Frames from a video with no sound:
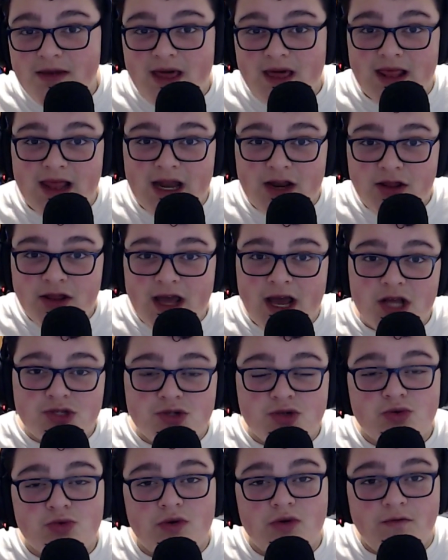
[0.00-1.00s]
that a lot of you guys
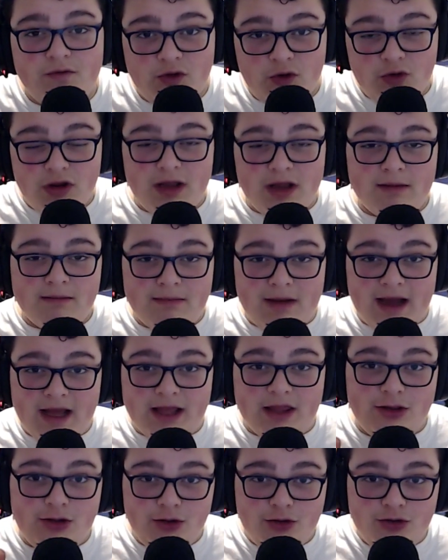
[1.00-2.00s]
who are reviewing
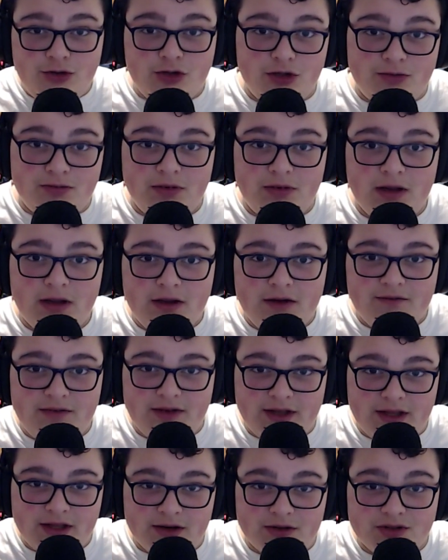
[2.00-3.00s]
my YouTube
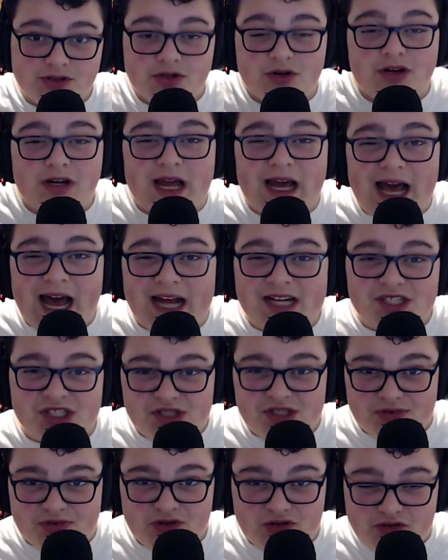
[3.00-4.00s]
videos are not actually
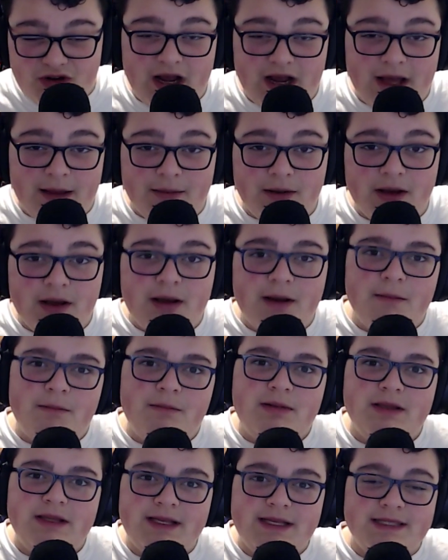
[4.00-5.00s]
subscribed.
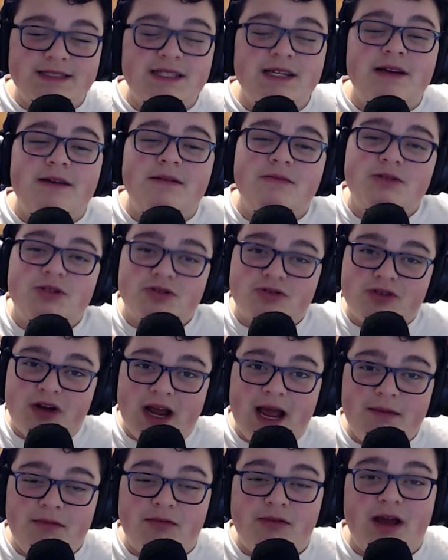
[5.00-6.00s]
Please
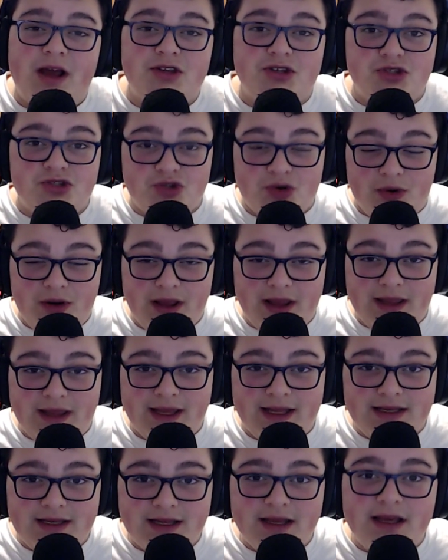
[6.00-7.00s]
subscribe if you guys are enjoying
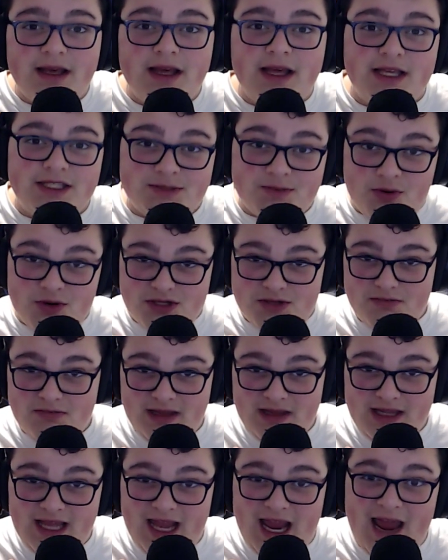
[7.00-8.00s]
it. It supports
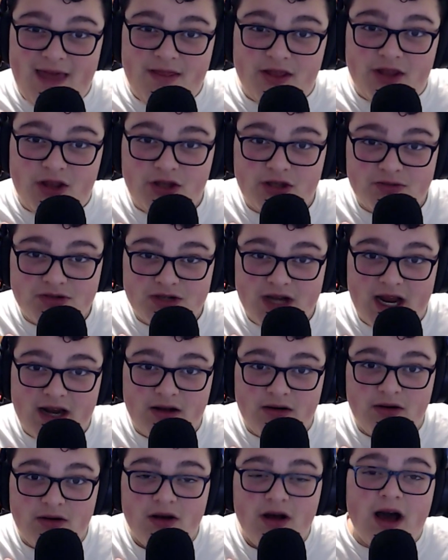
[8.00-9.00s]
me and the YouTube
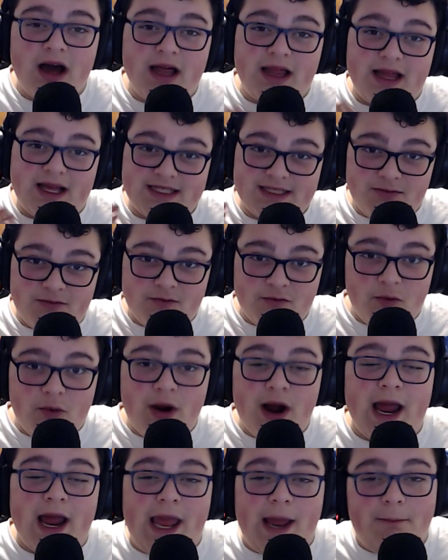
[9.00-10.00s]
channel. Like I said
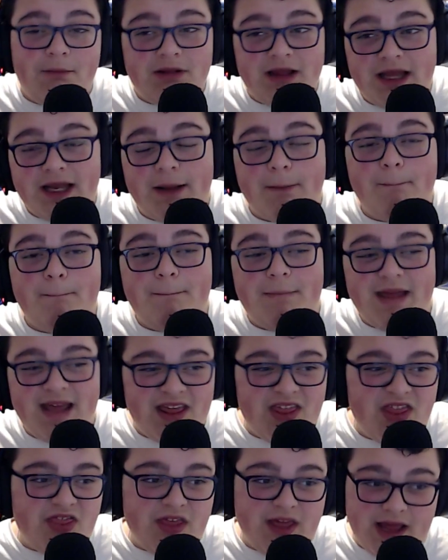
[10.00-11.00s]
before, I am planning
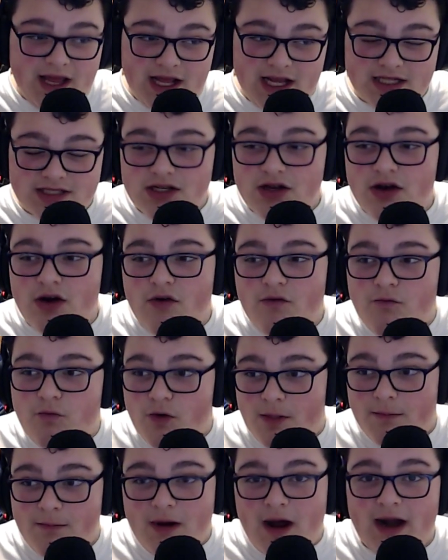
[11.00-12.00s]
big things
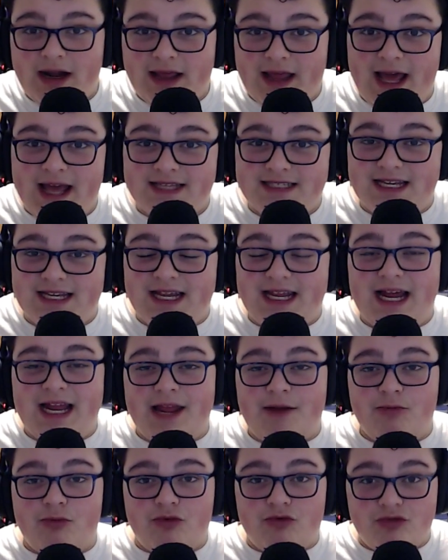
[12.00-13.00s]
for the podcast, and I
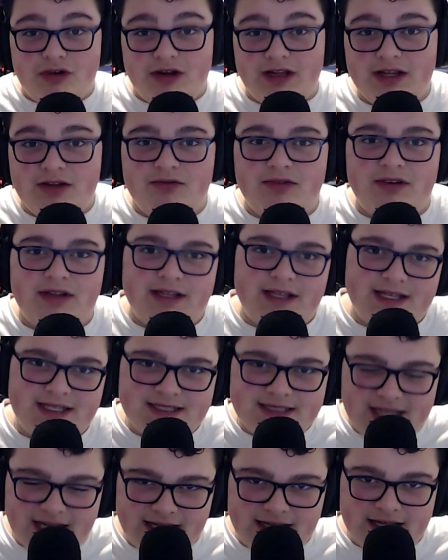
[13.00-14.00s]
am really, really
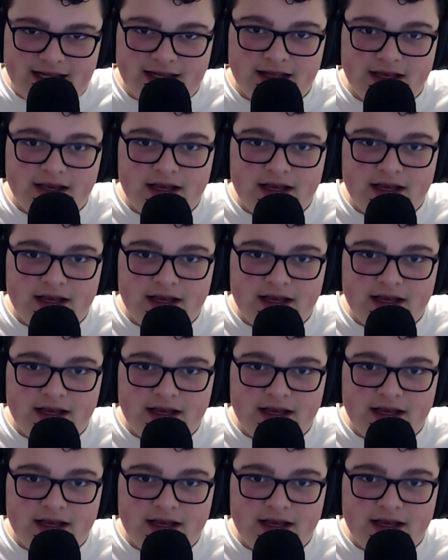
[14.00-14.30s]
excited.